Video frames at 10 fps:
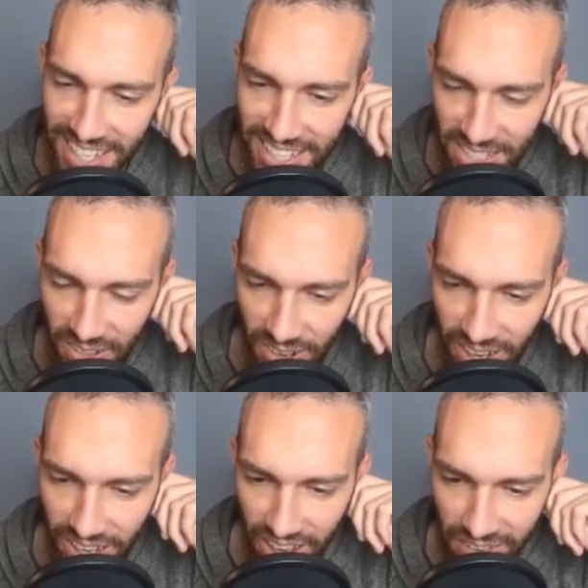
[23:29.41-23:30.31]
So
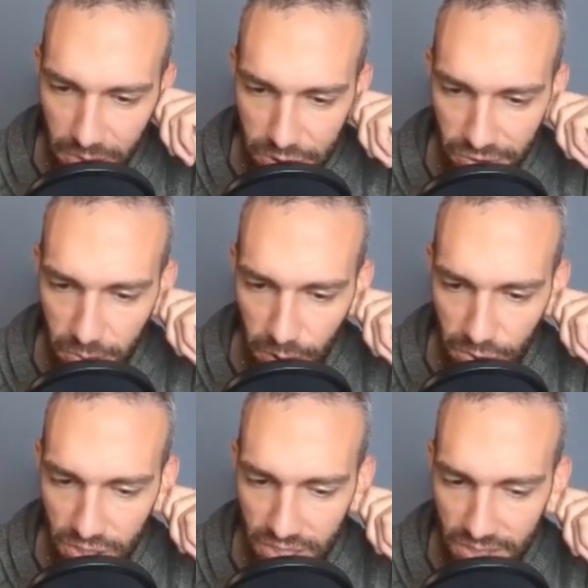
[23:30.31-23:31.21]
I'll have a bunch of
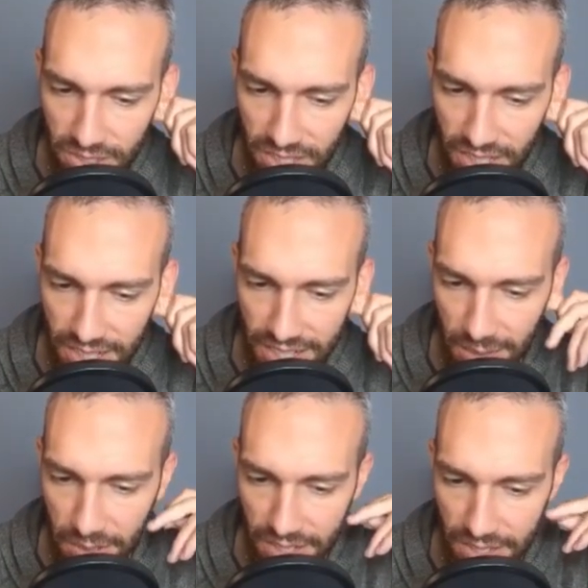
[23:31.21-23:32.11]
emojis
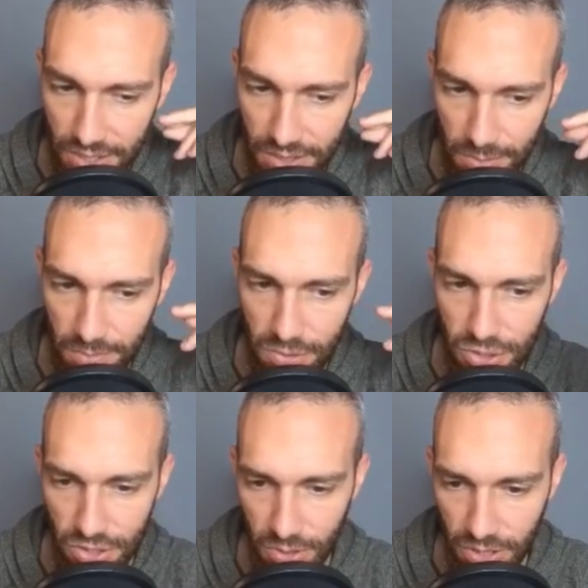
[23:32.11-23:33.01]
coming
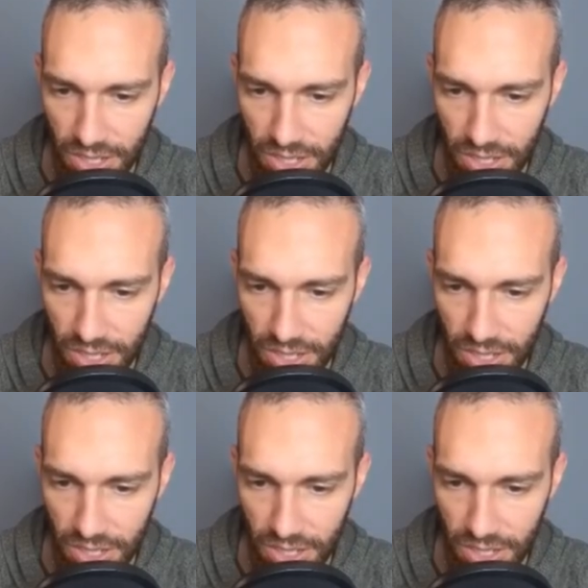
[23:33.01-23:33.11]
soon